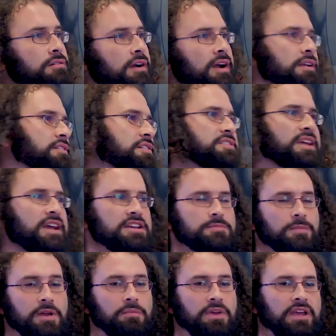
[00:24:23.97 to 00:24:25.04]
Right? In this
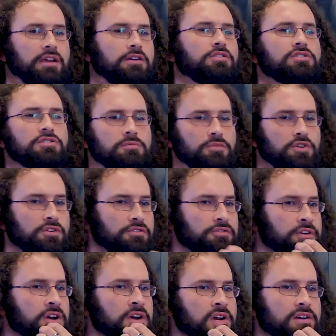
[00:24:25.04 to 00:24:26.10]
case, maybe he couldn't move,